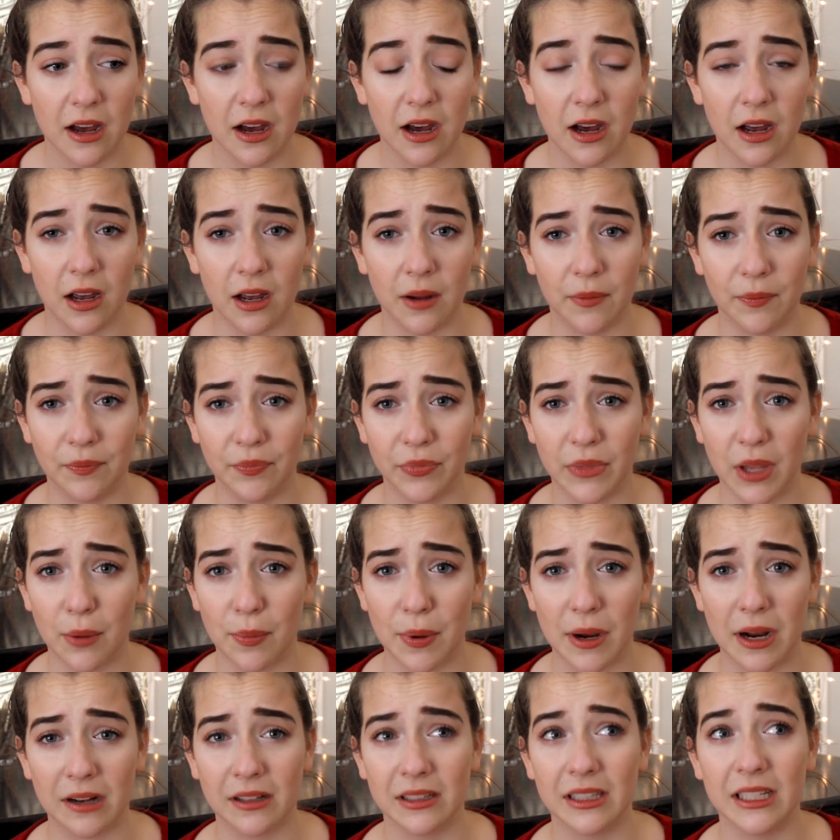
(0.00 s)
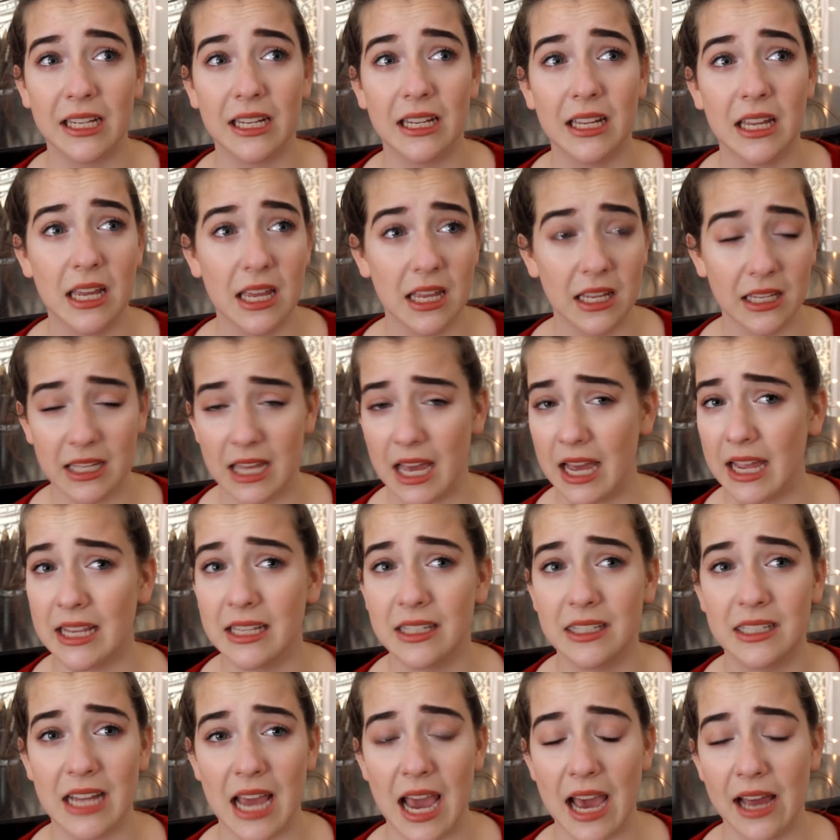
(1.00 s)
Apparently, yeah,
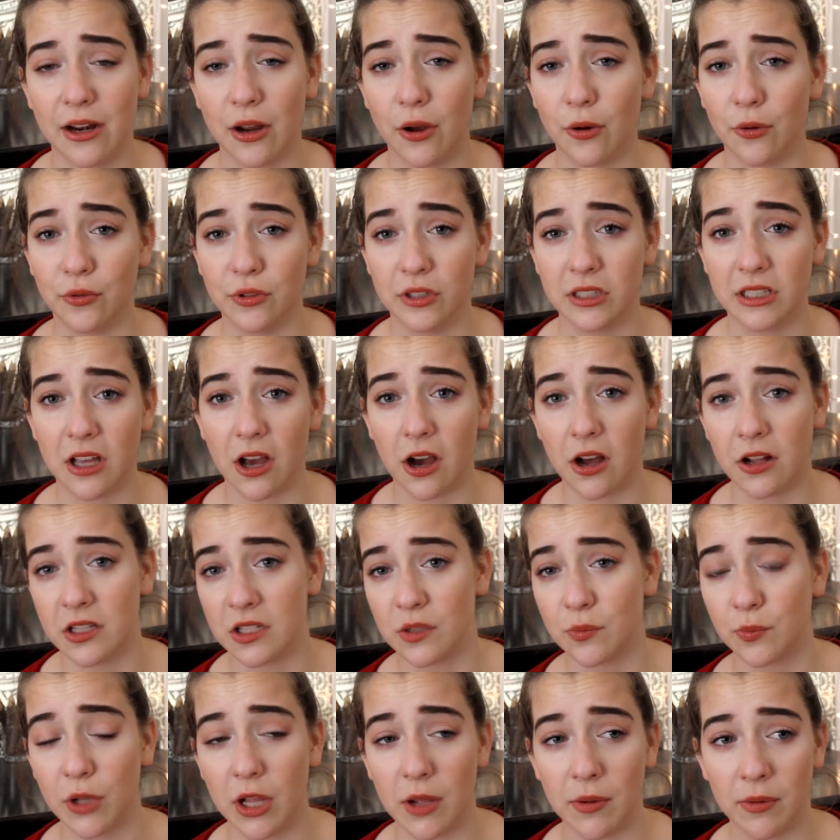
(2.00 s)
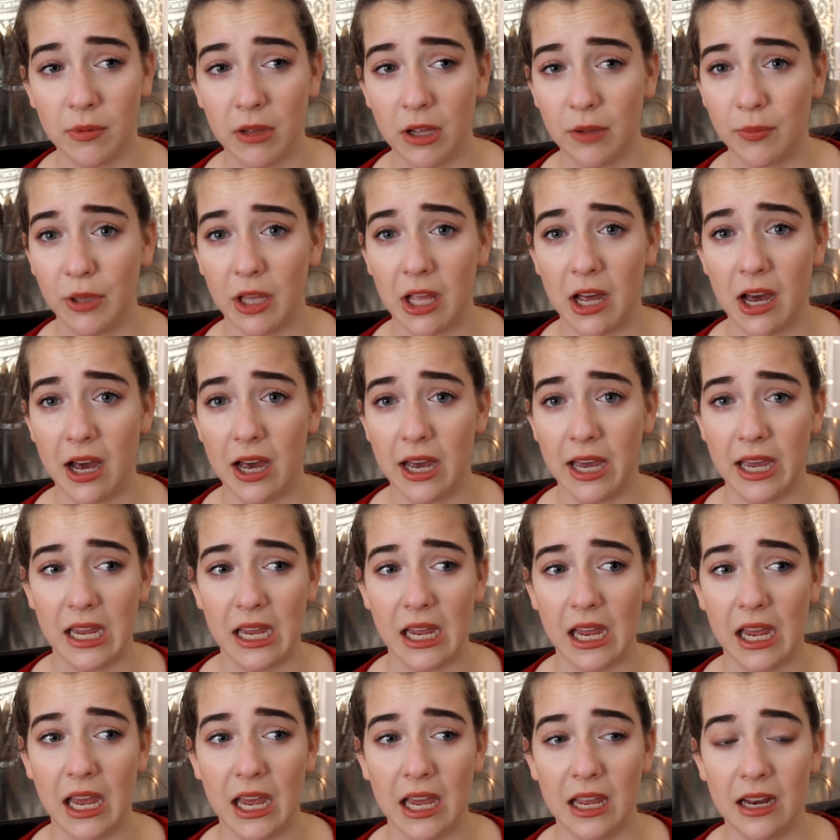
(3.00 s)
his dad owns guns, blah, blah, blah.
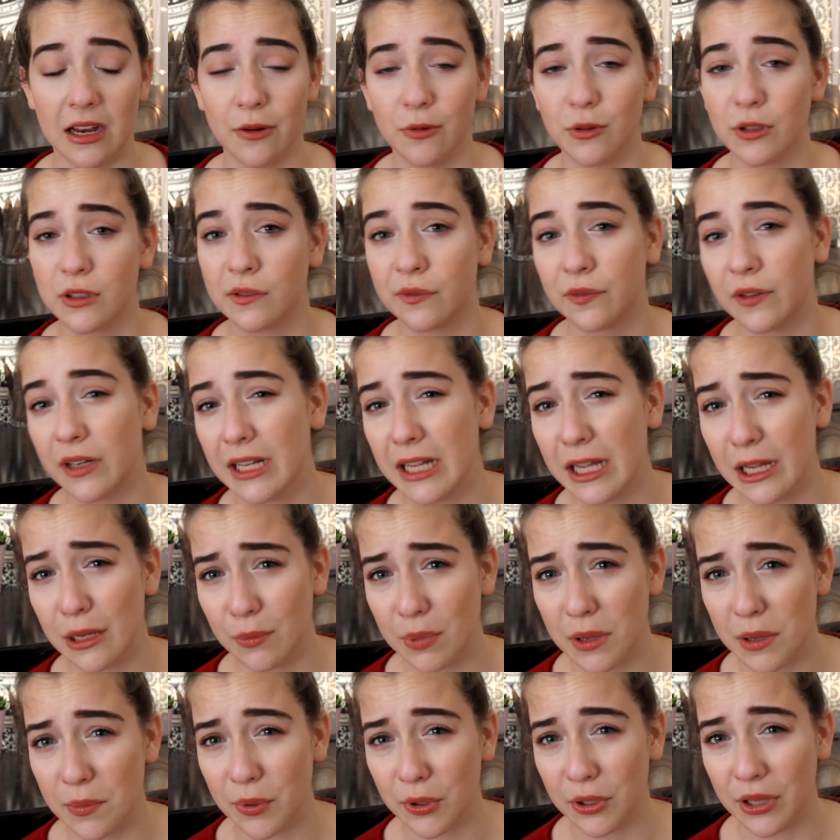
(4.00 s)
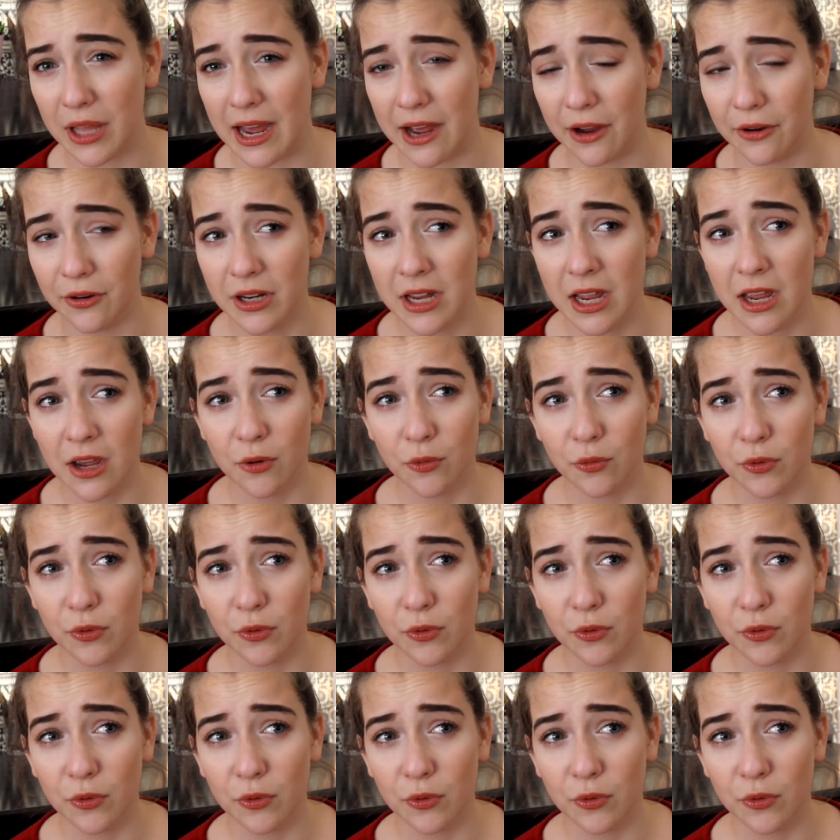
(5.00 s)
And it was freaking people out.